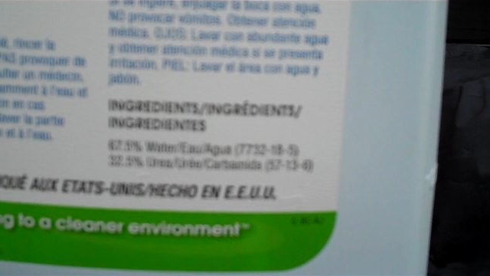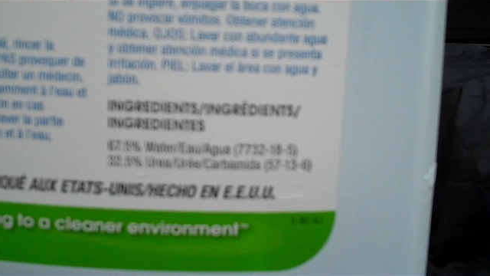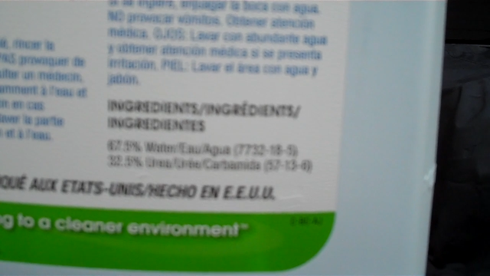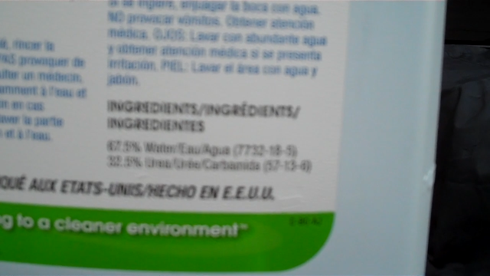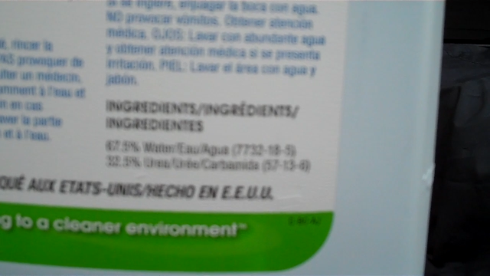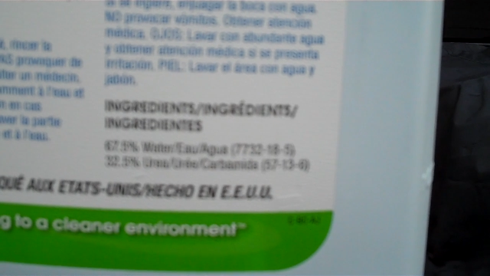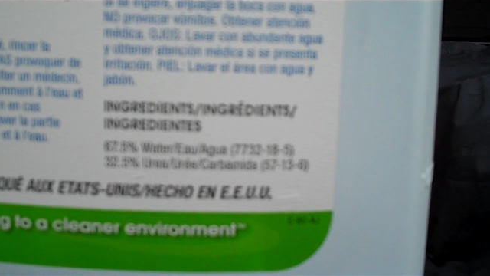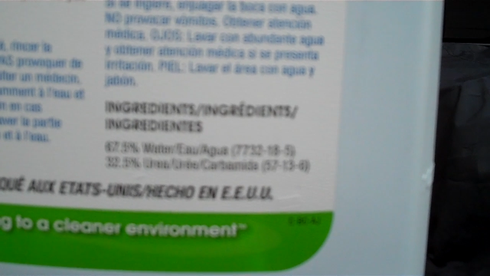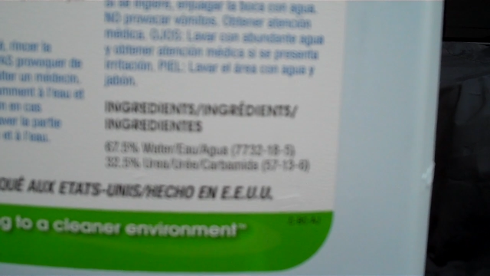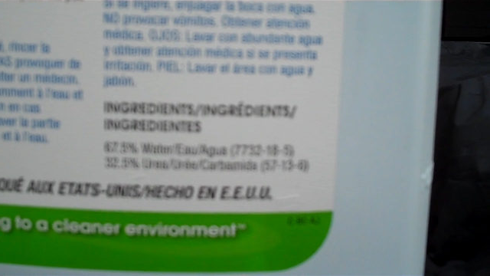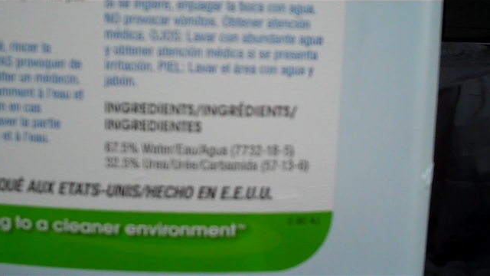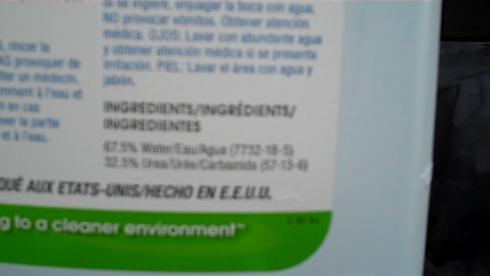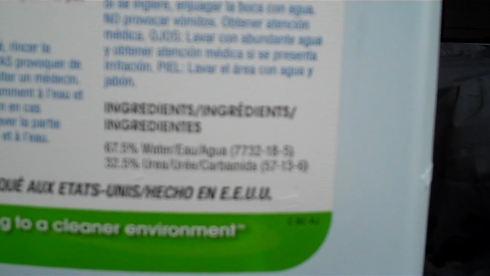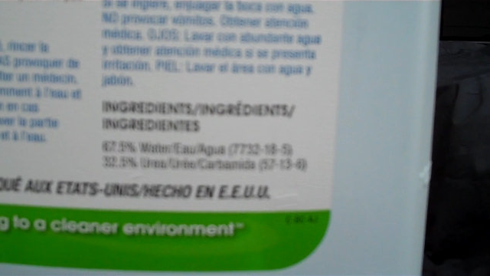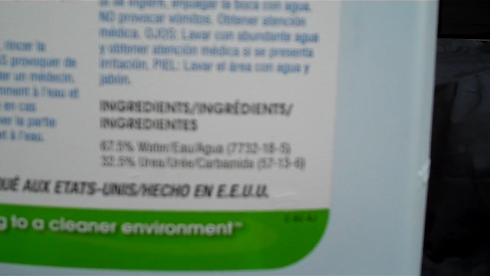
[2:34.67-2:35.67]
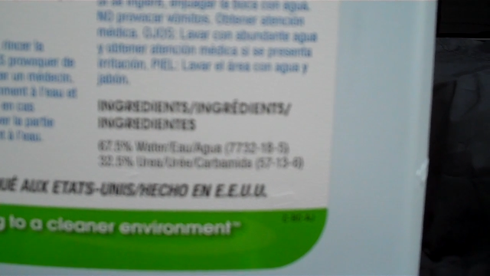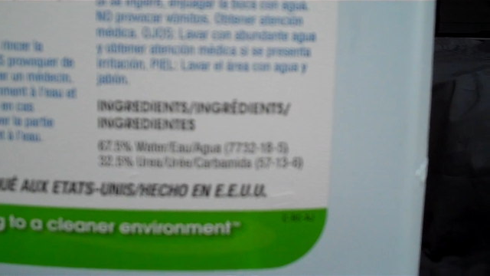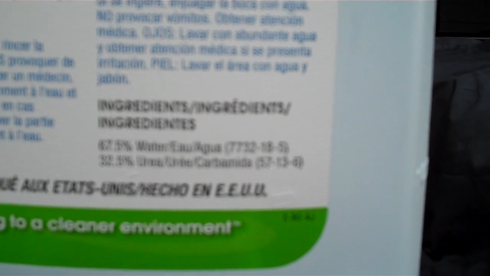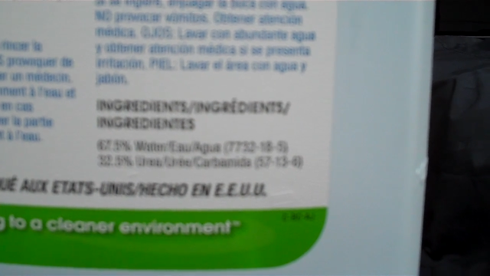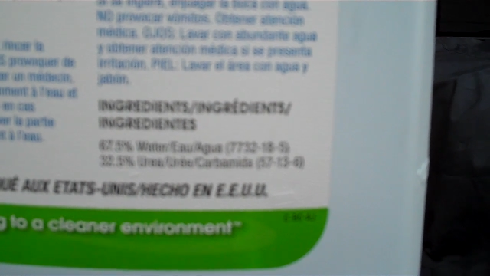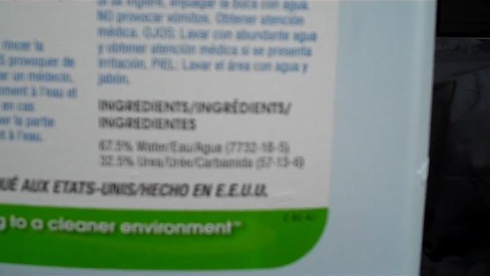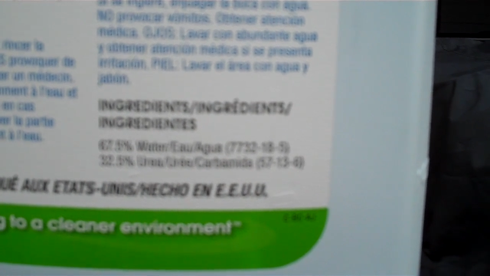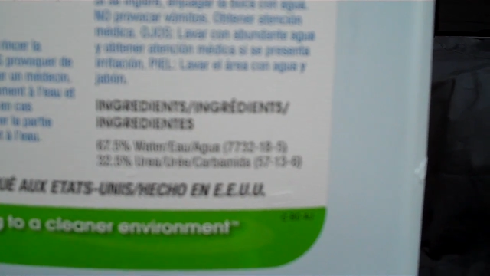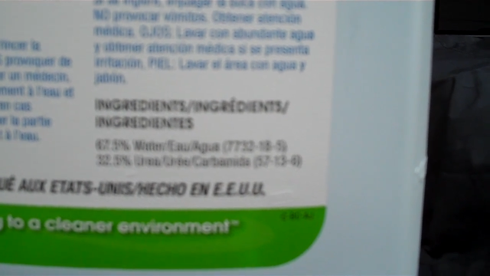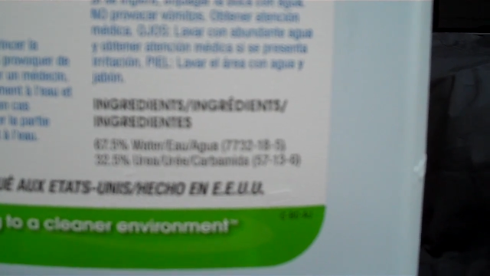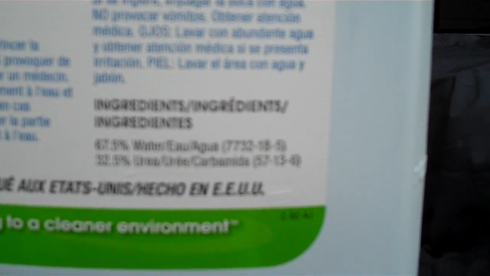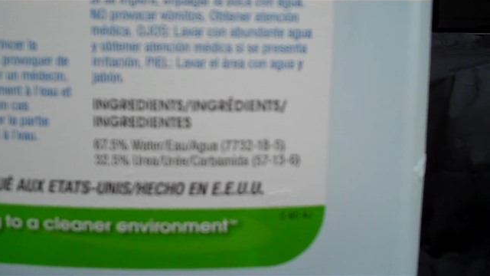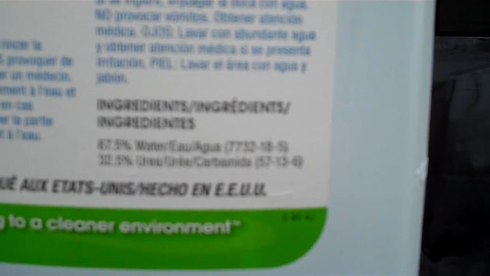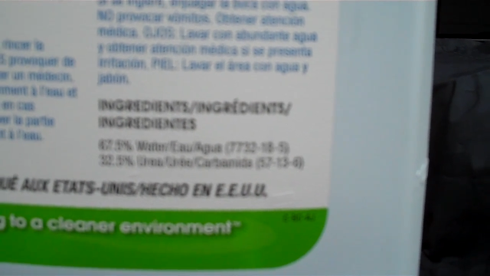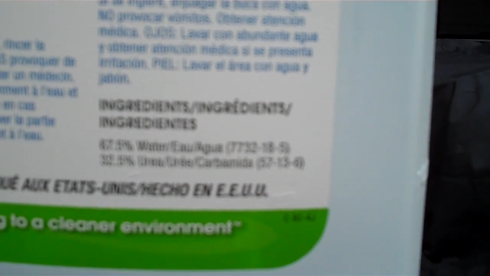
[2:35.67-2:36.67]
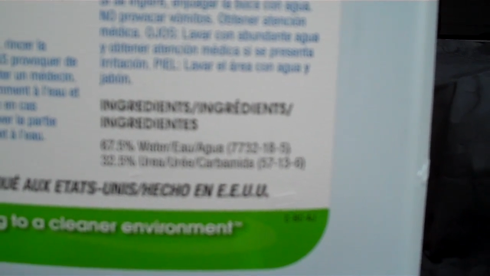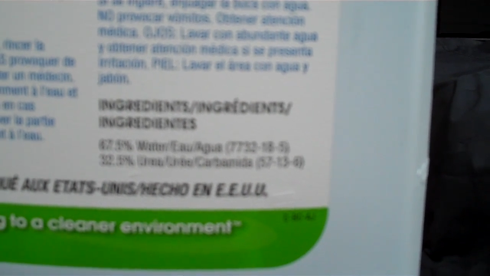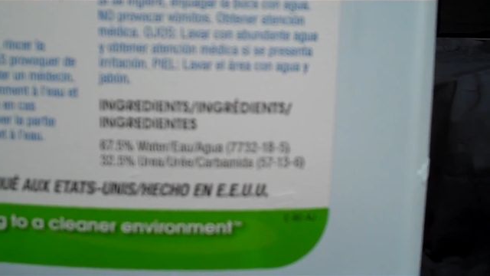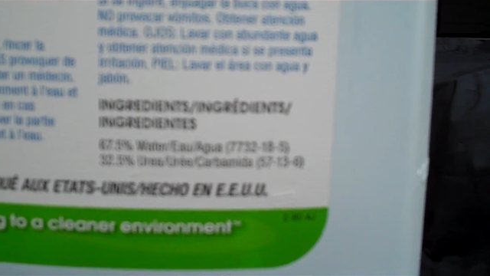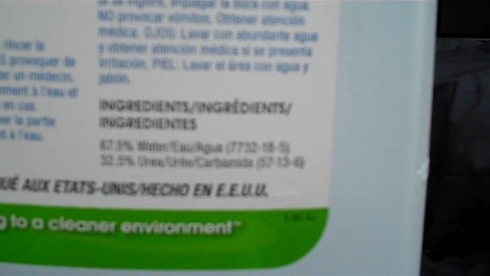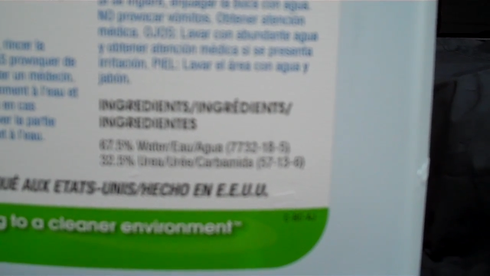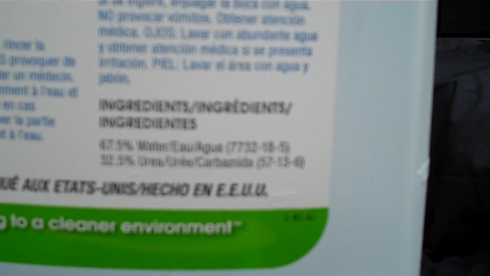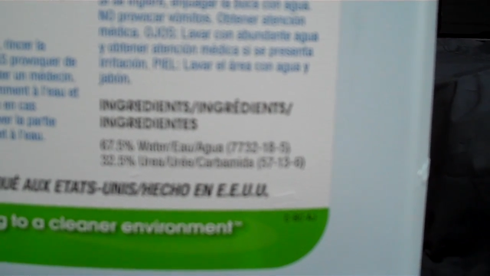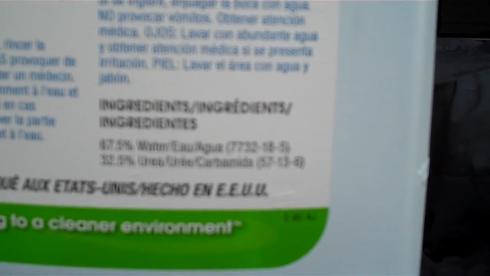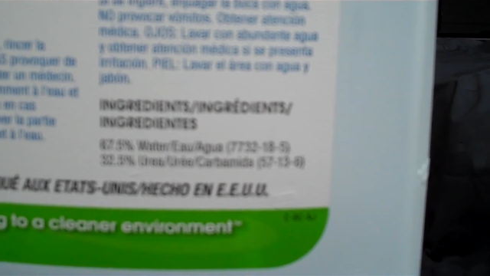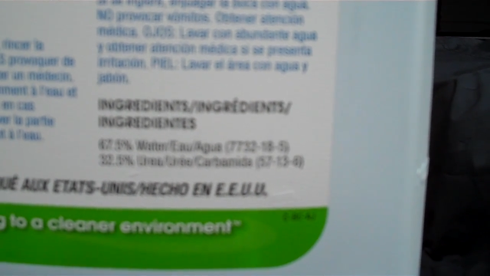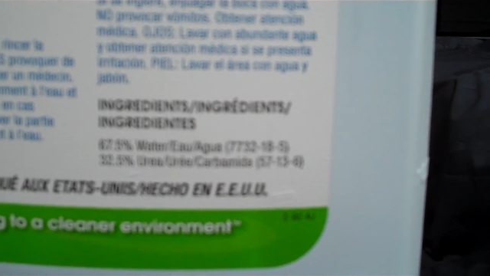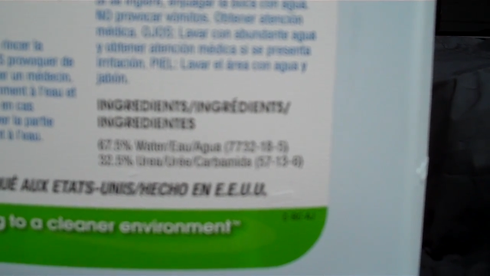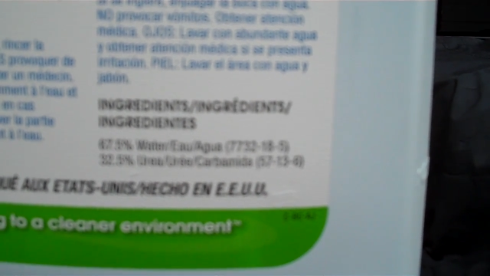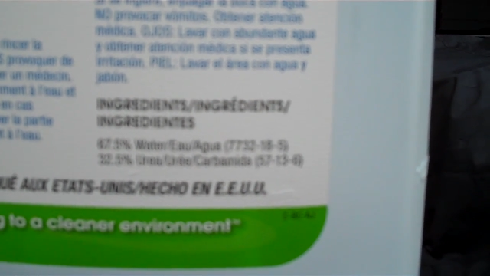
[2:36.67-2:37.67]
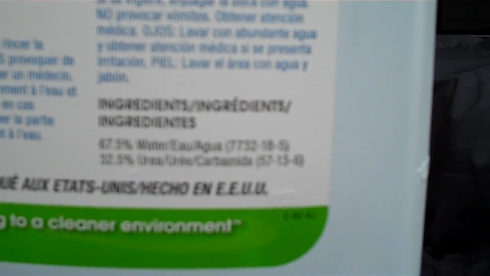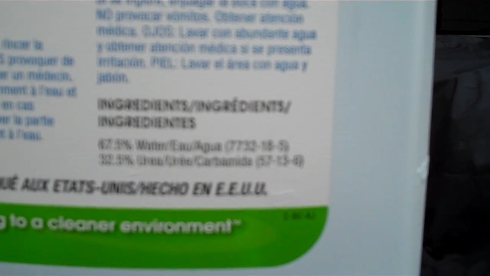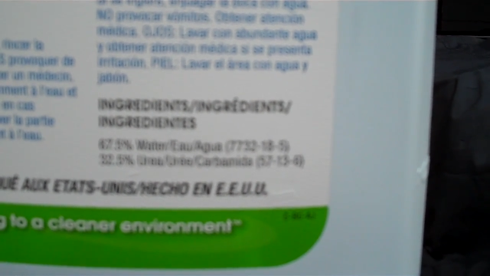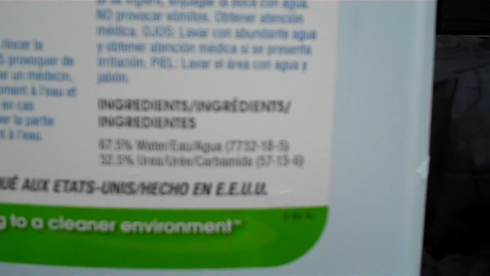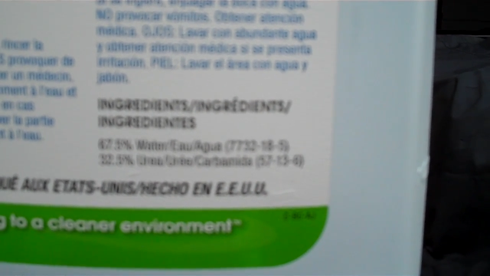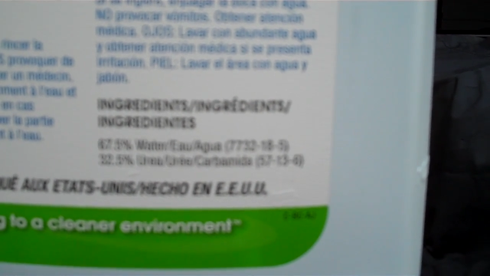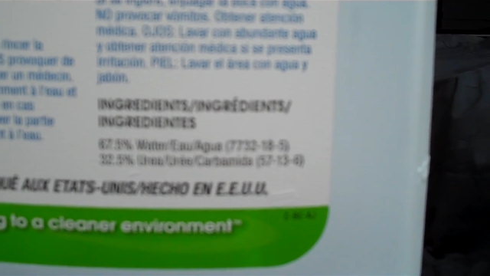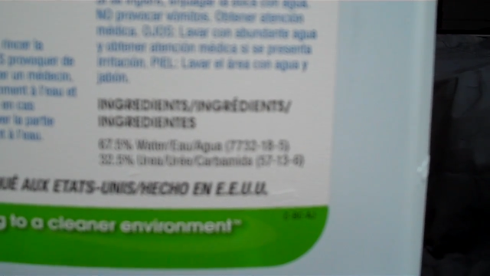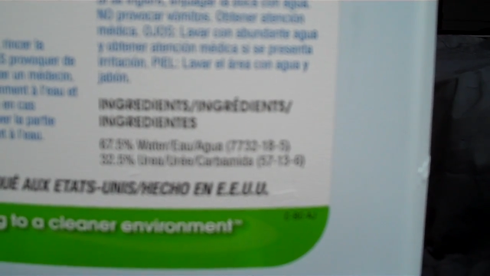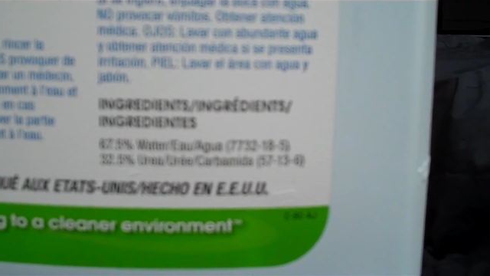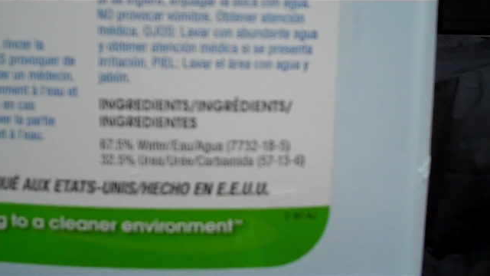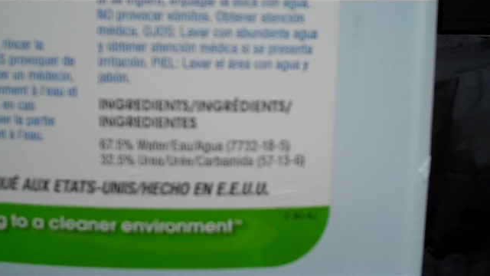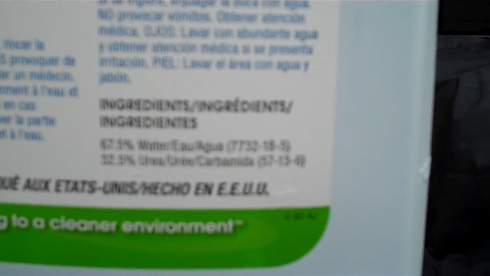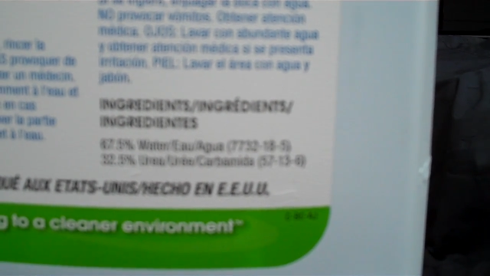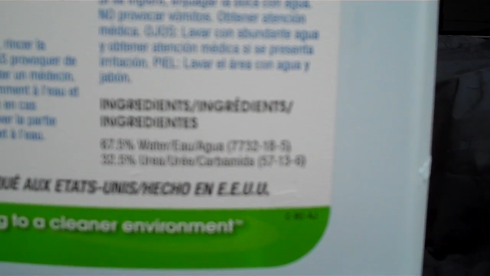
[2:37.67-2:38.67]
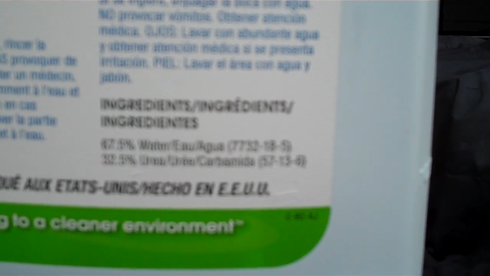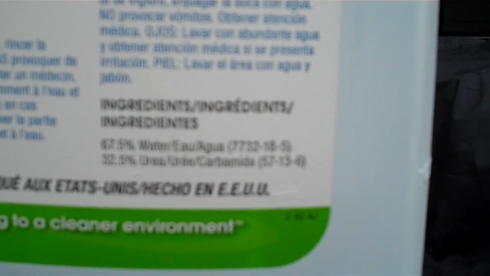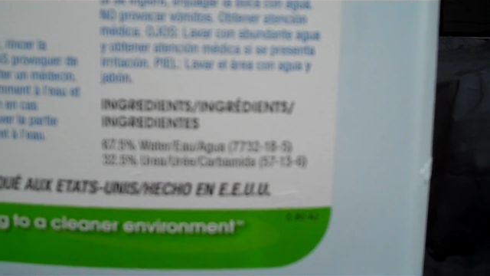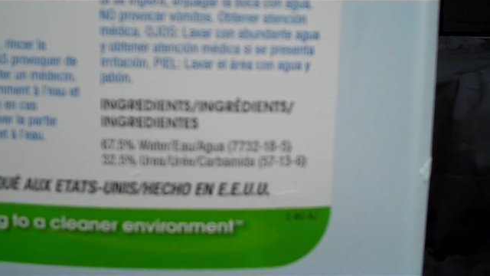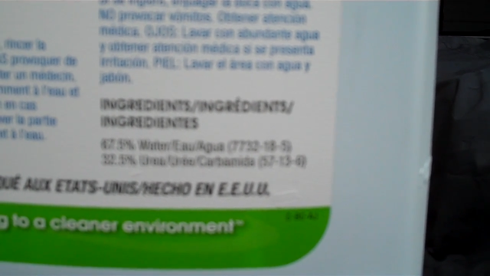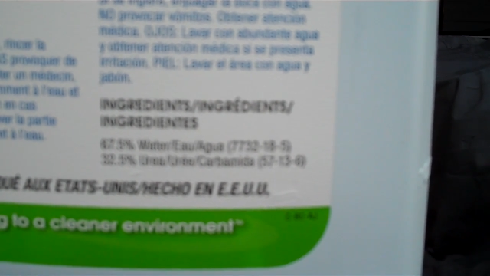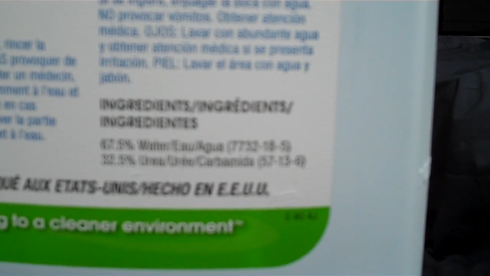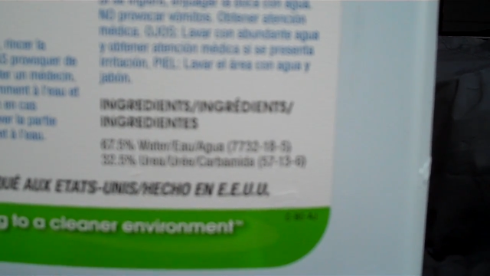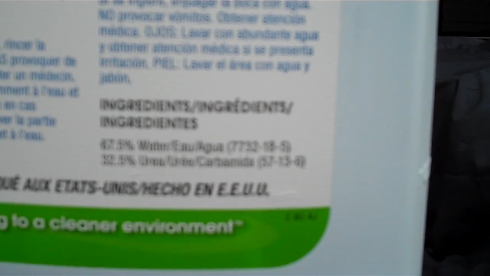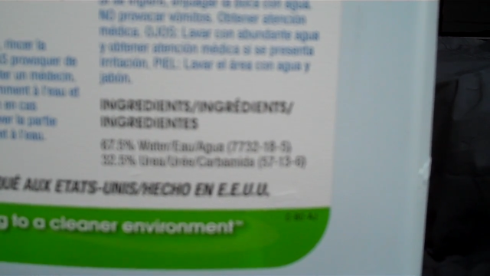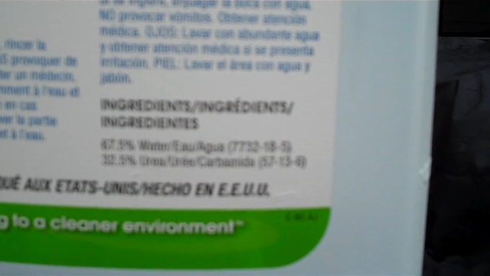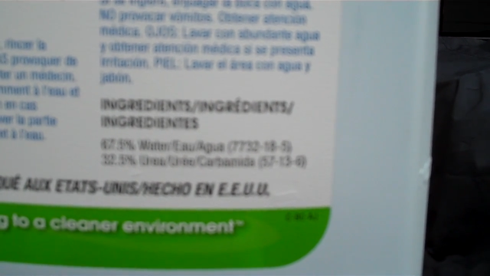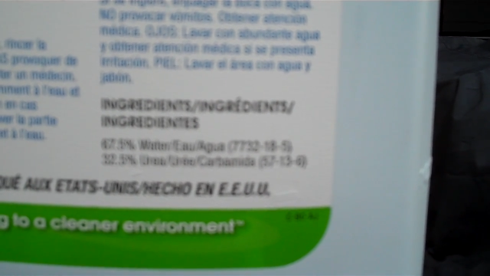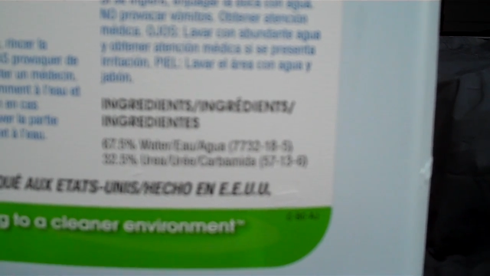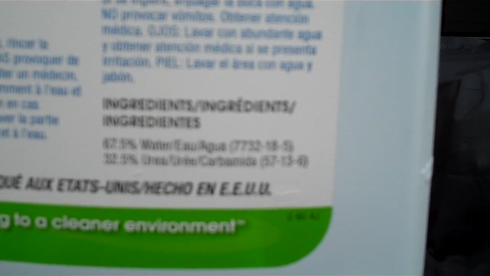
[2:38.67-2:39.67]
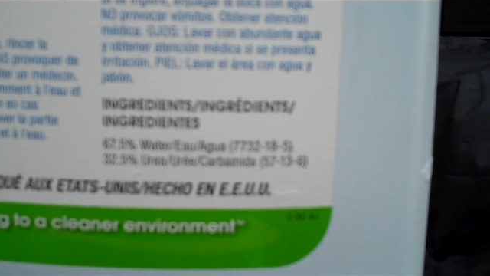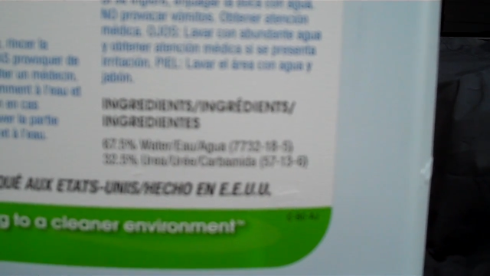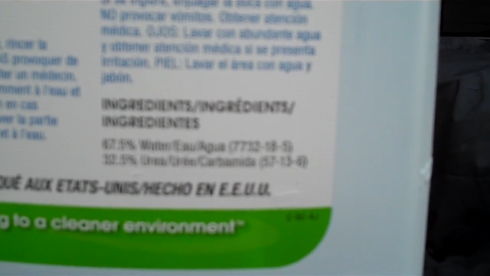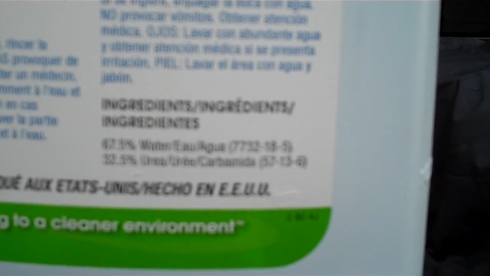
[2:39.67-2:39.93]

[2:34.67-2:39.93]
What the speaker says: Nobody's mouth can be seen.